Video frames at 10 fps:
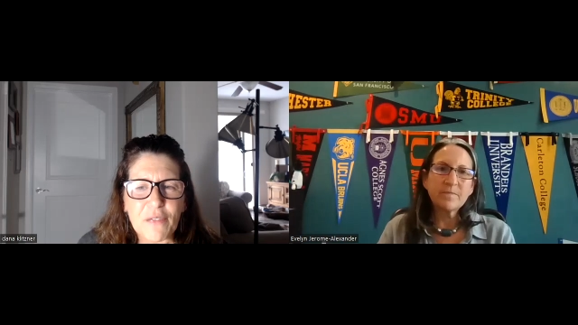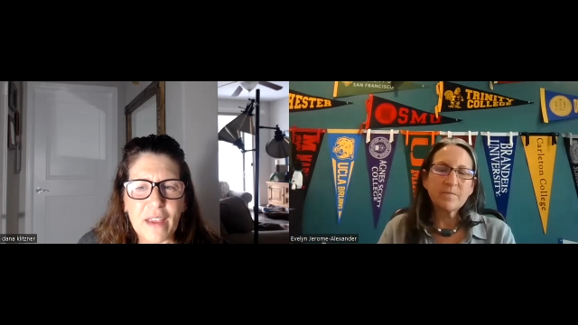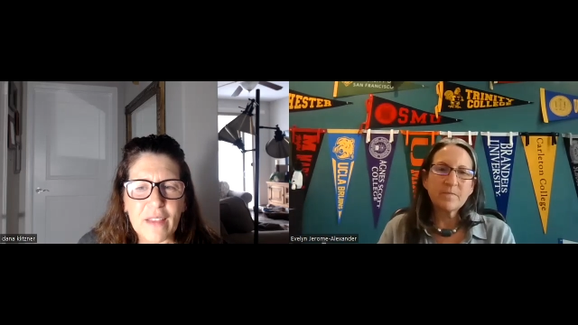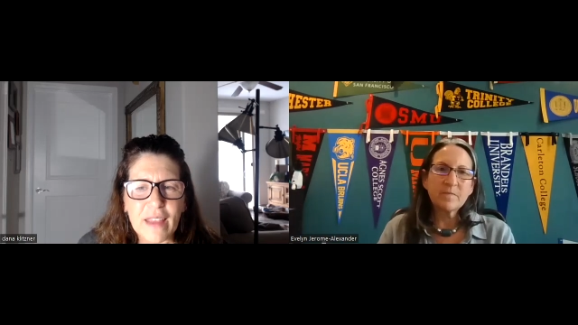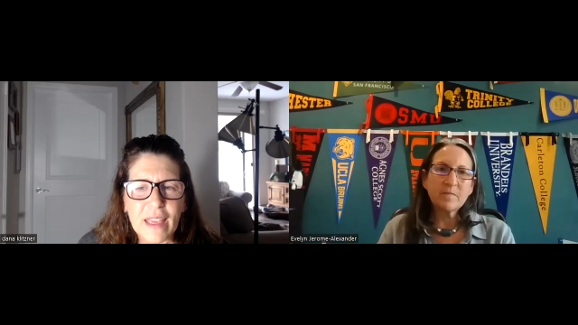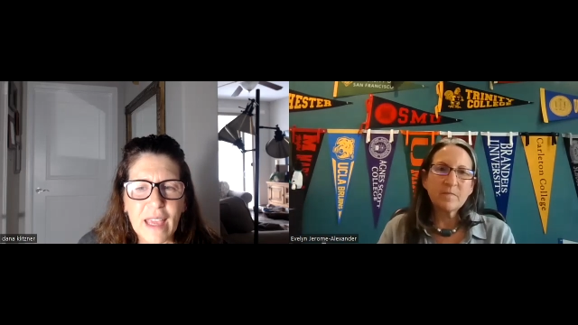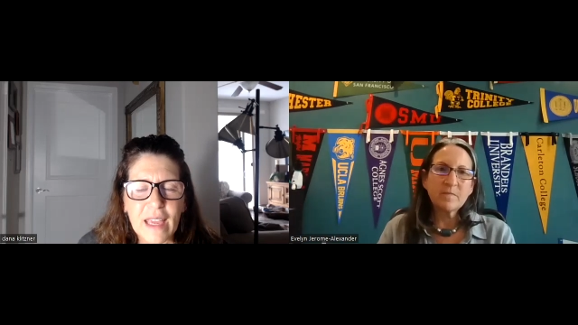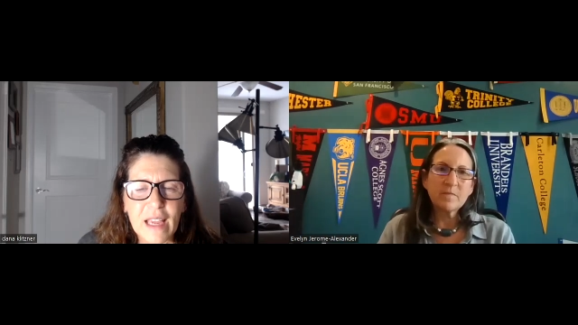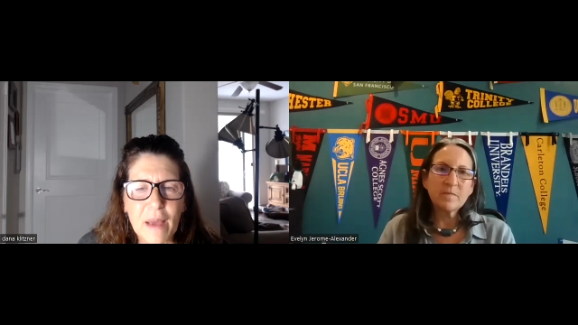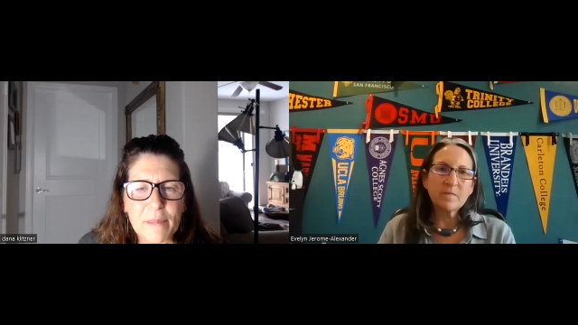Speaker 1: failing
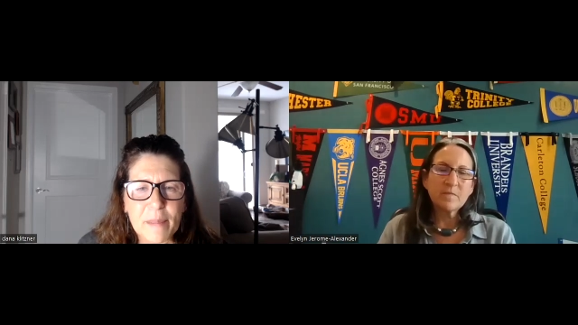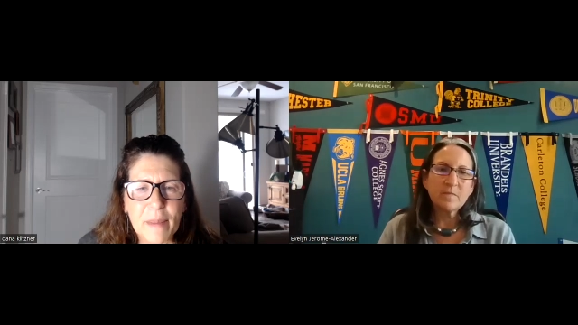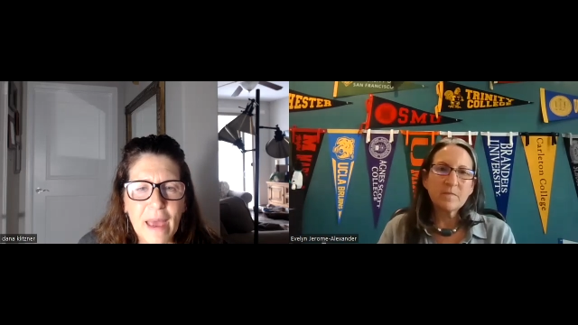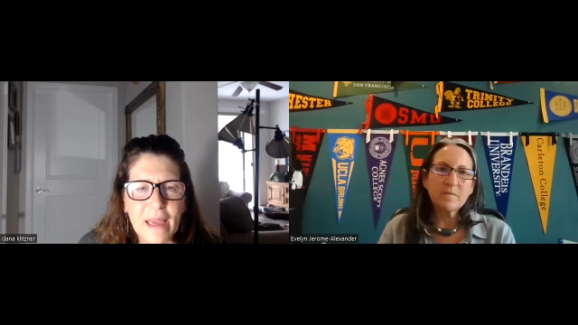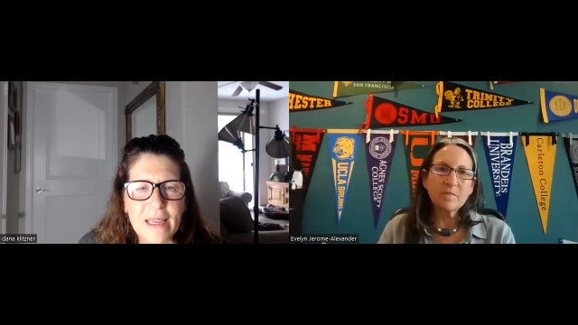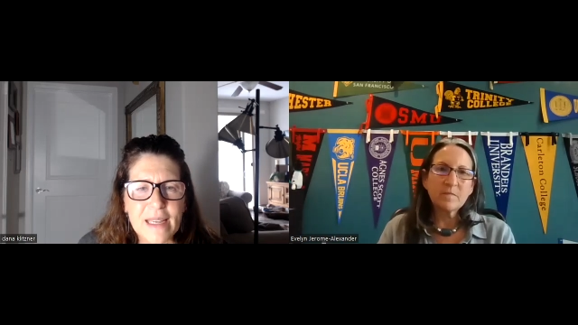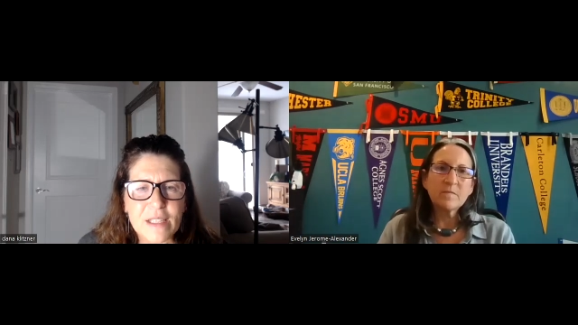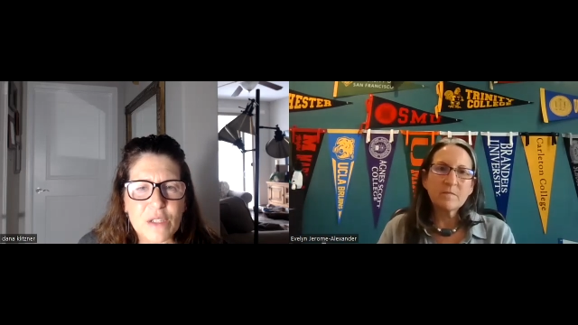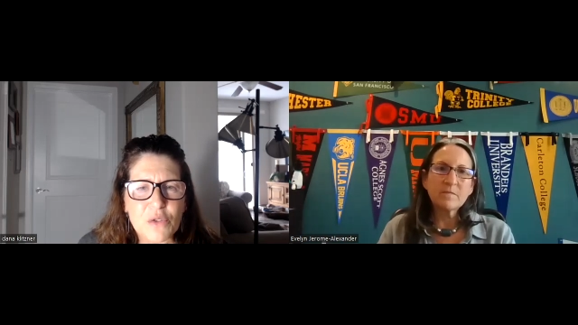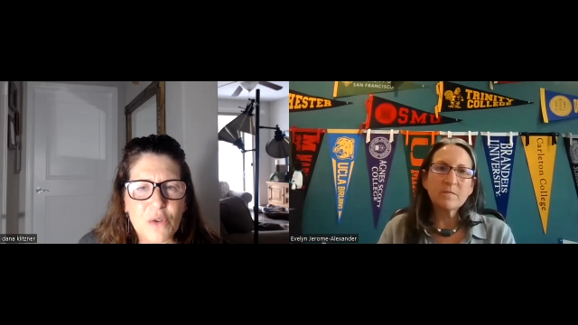at coming back,
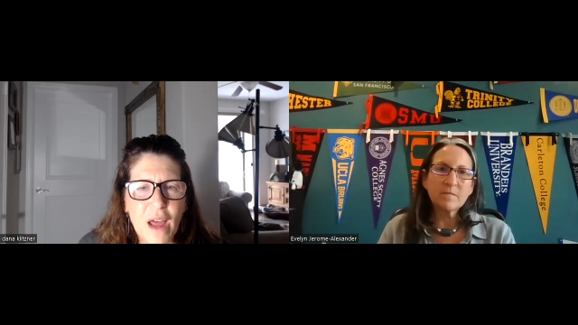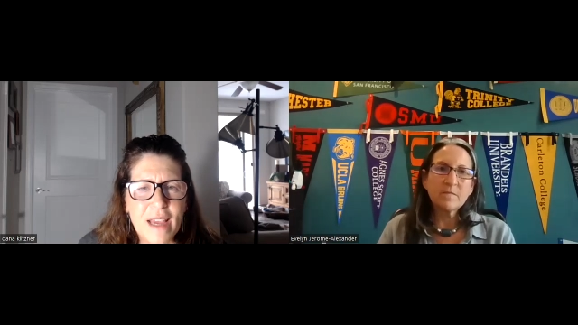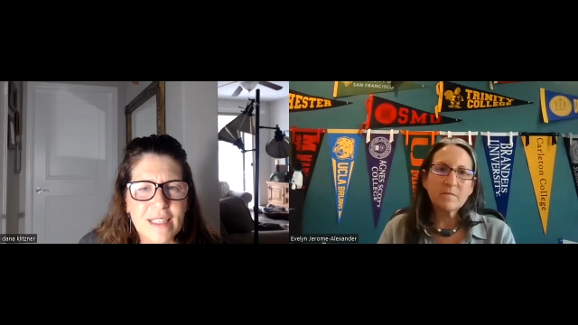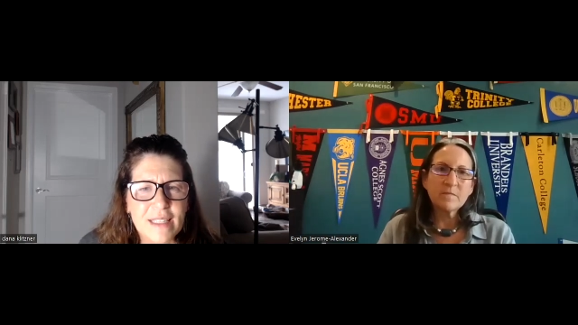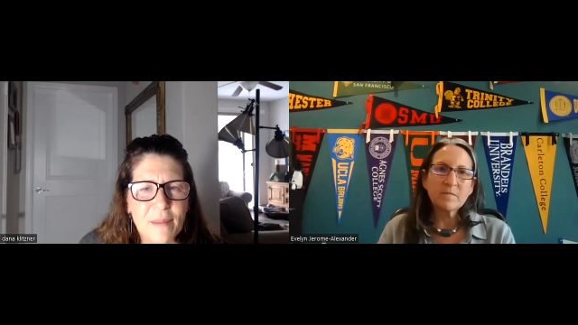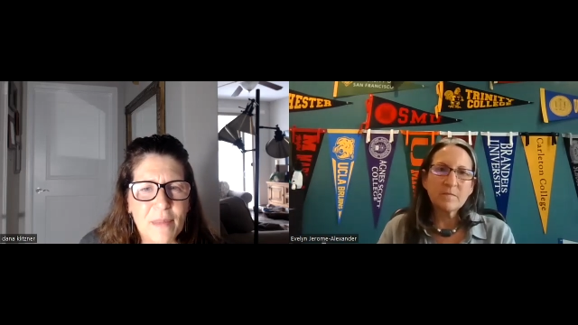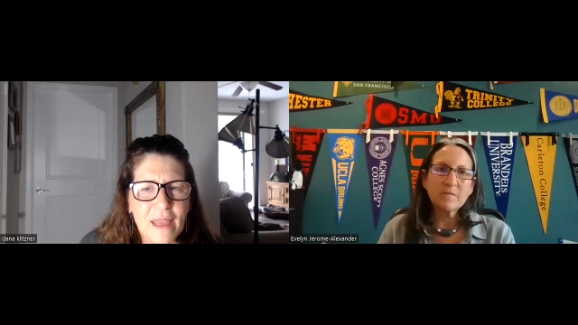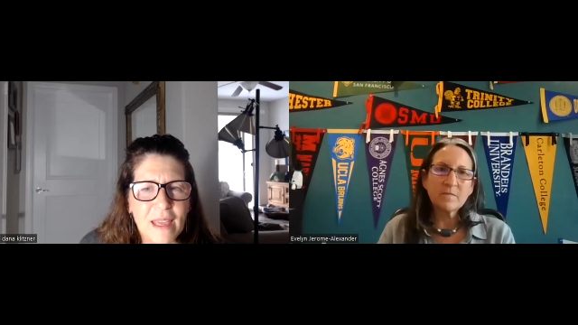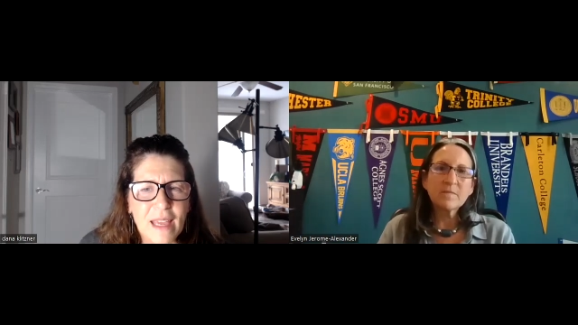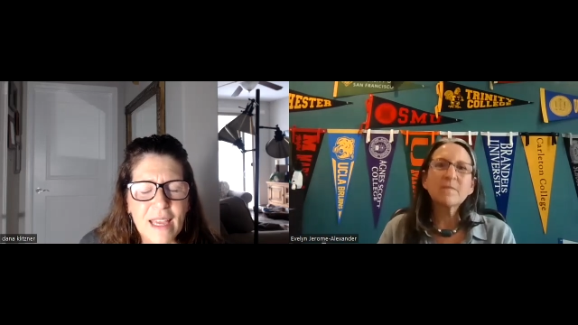it's trying
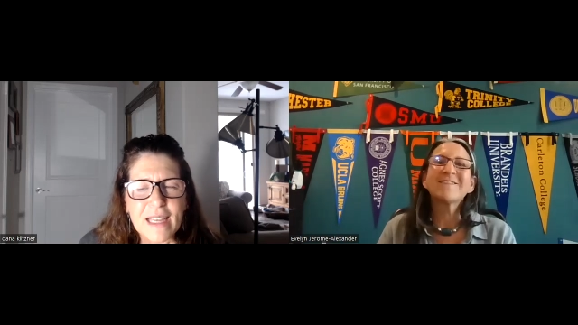something.